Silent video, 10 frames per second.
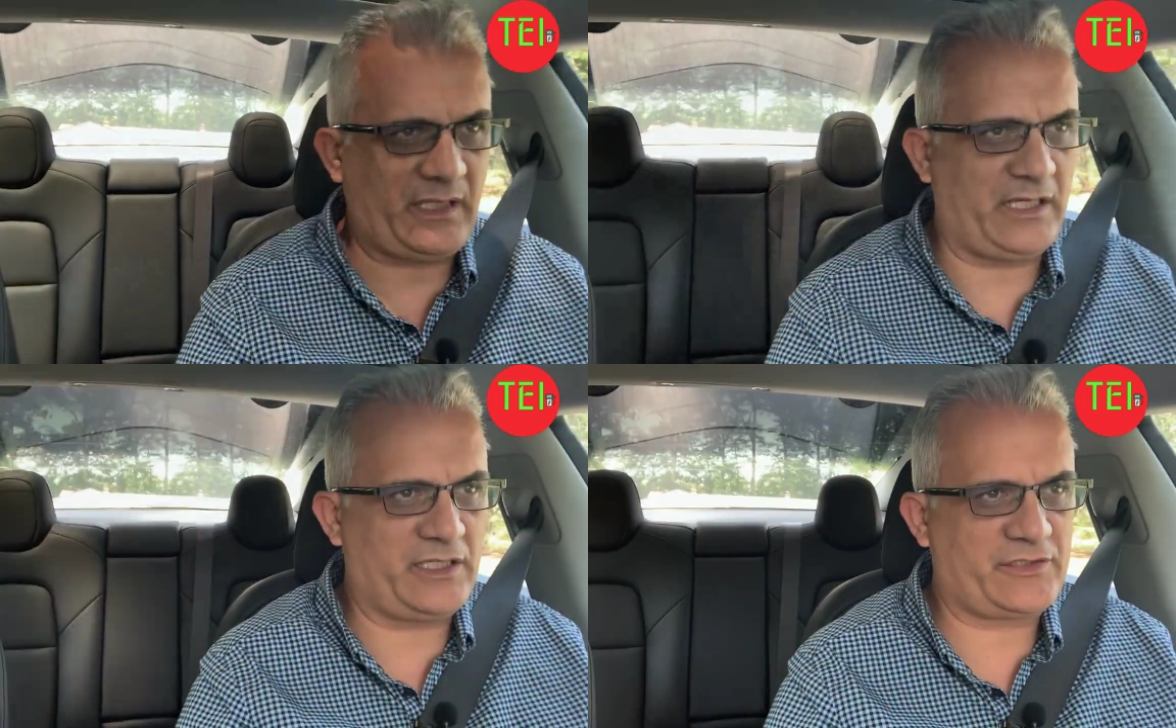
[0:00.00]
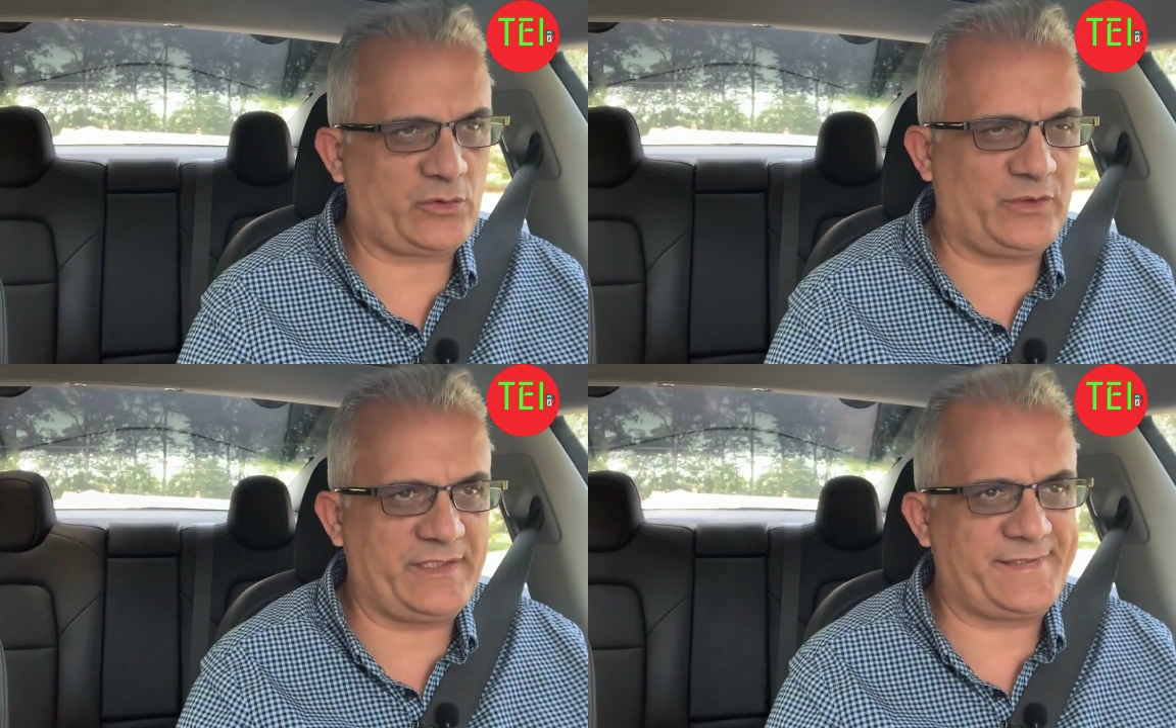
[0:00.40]
I
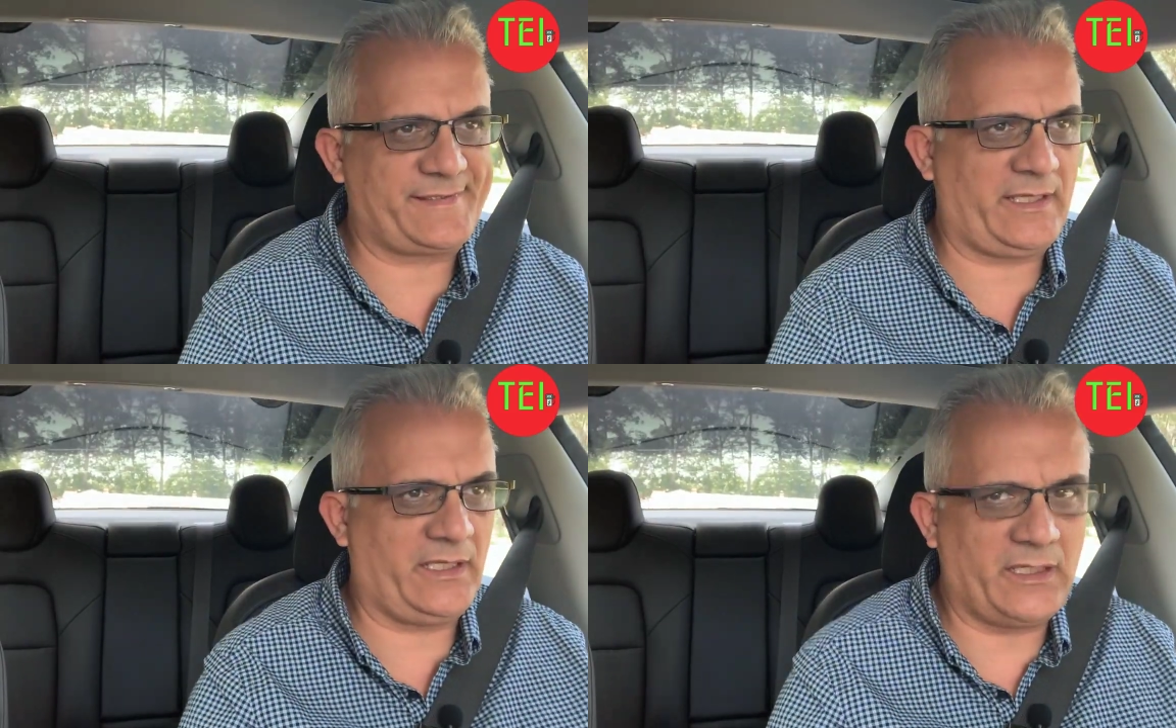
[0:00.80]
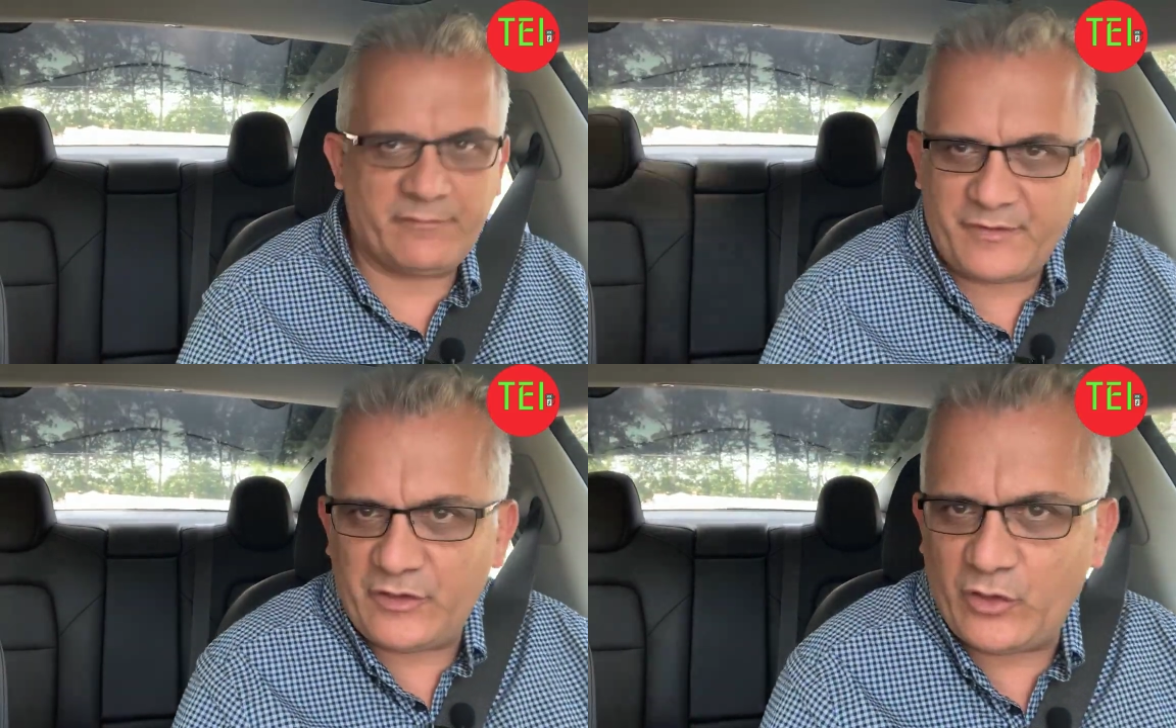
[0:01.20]
saw this
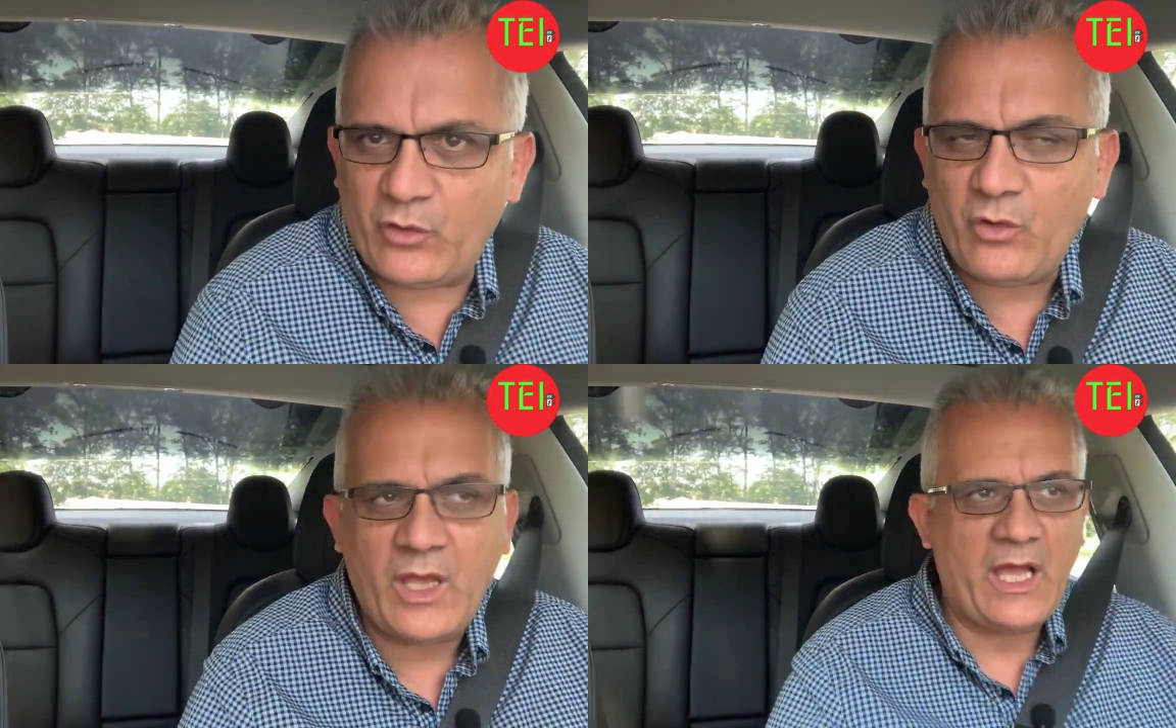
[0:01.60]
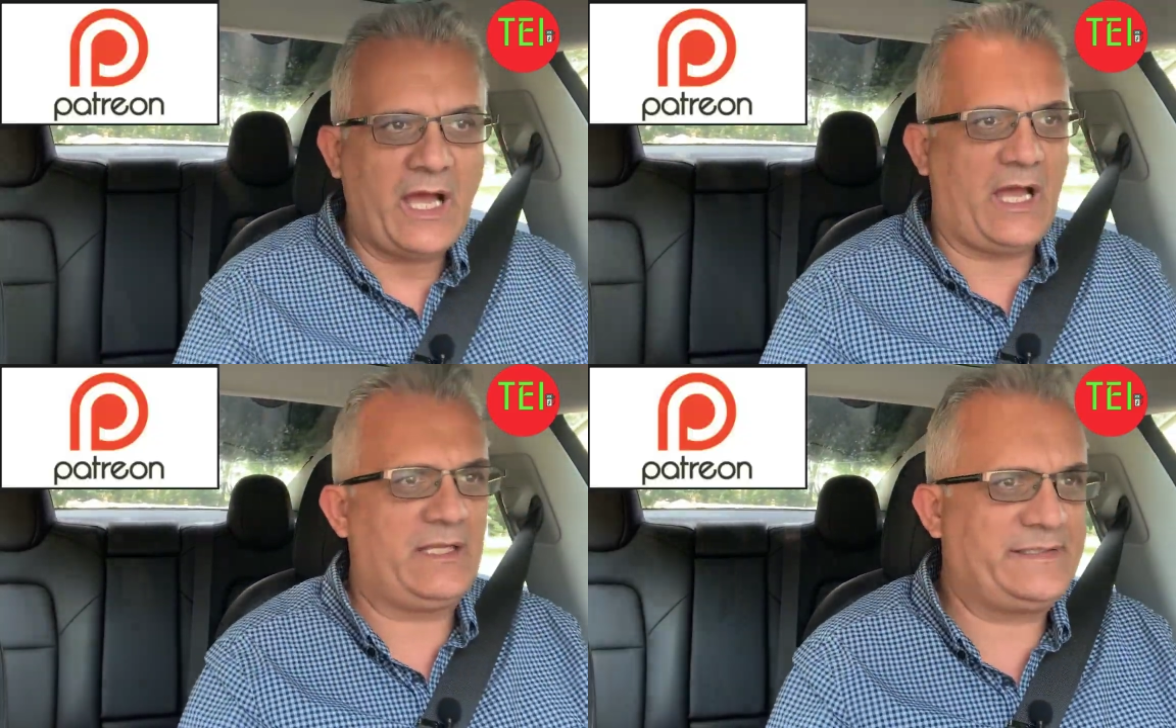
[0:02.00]
video
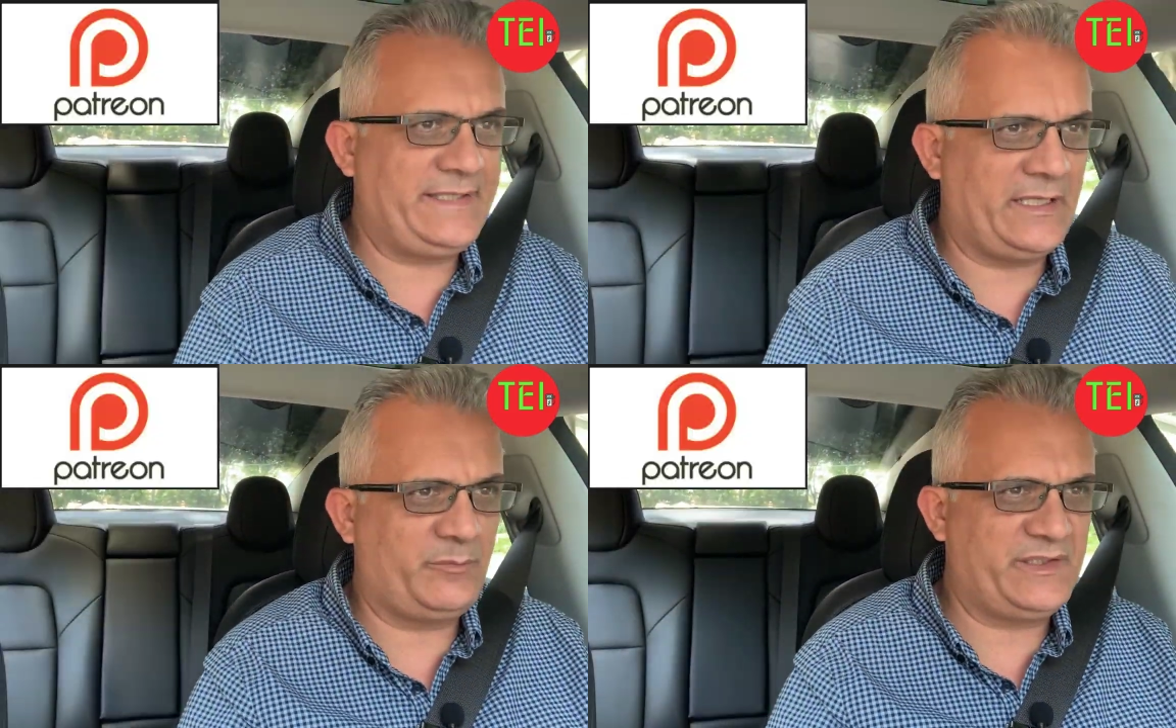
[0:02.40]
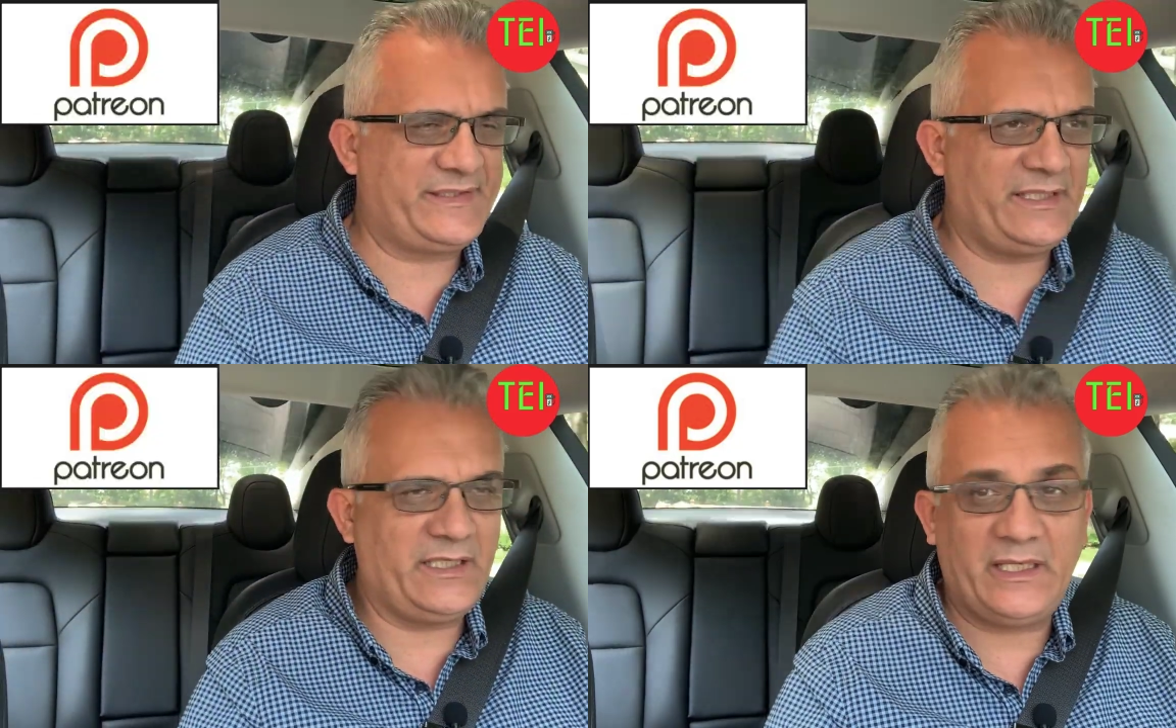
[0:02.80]
on
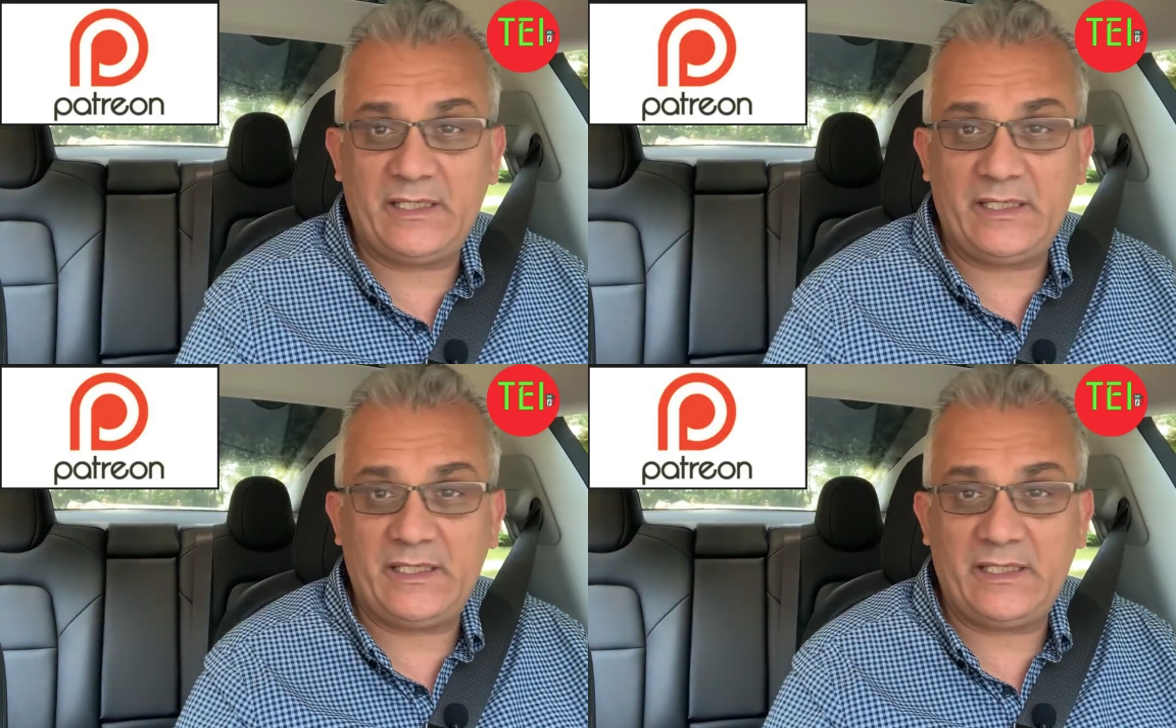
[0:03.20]
CNBC.